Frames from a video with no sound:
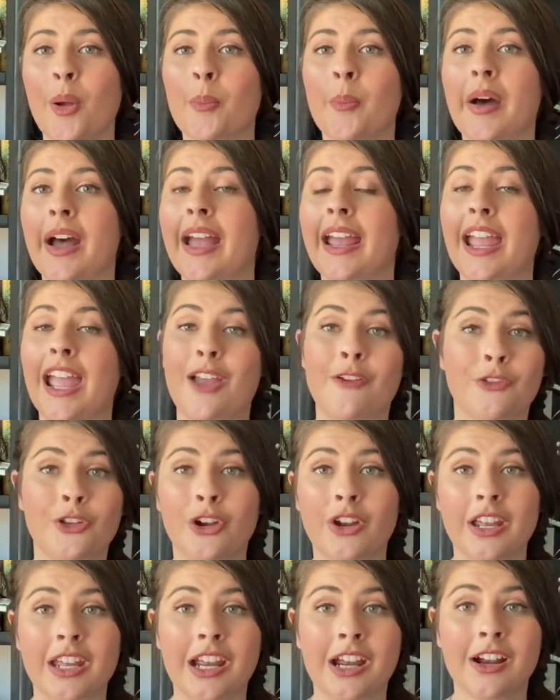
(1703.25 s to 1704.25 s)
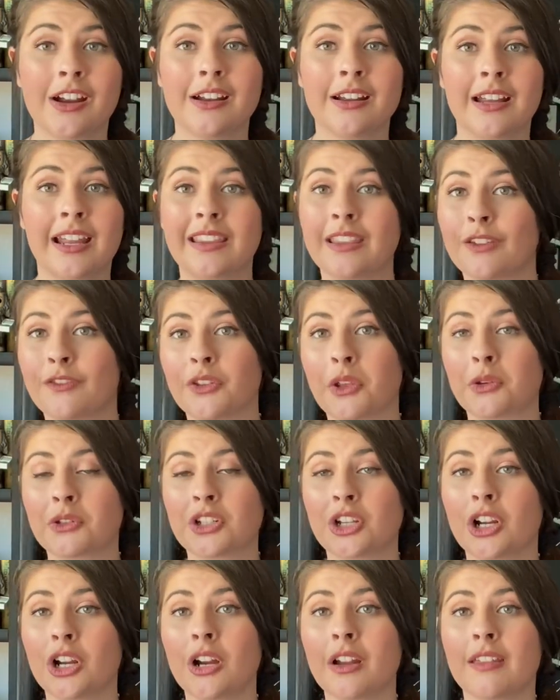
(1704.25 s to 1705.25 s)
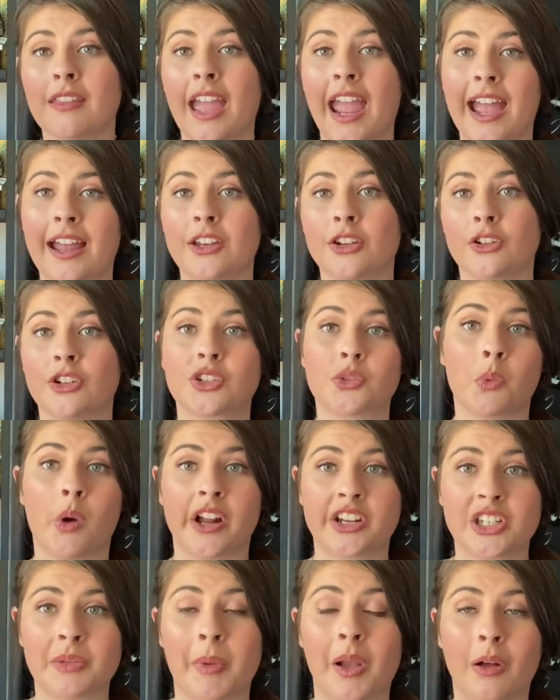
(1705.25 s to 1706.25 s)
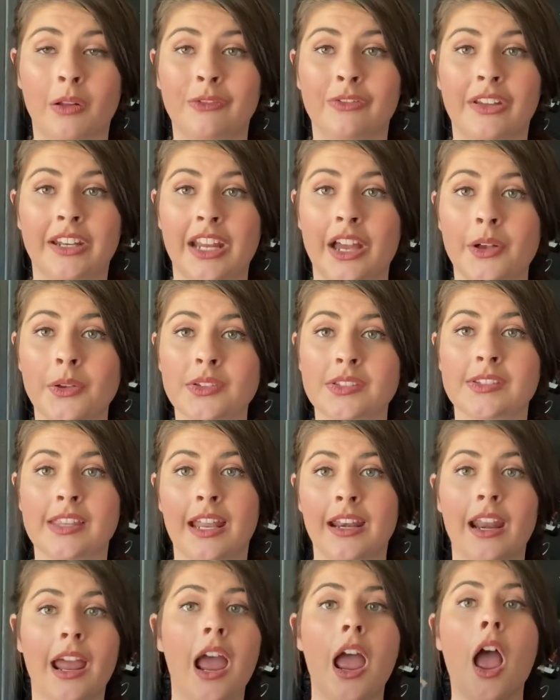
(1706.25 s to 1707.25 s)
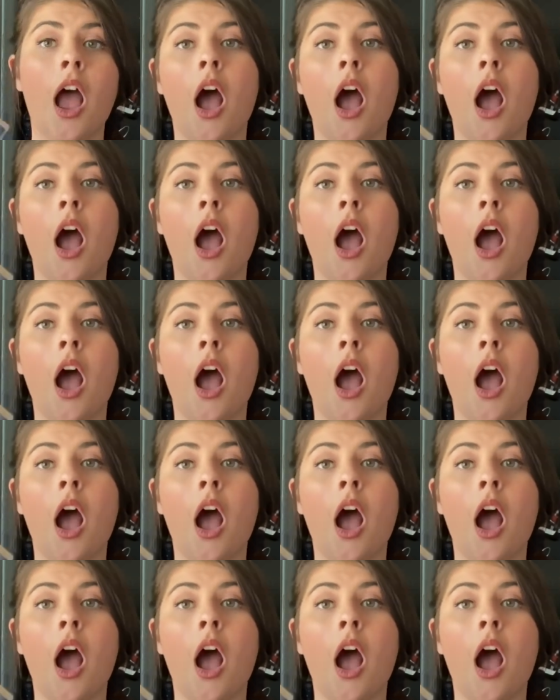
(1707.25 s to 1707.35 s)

but if you're here in the future and you're just watching my old videos, then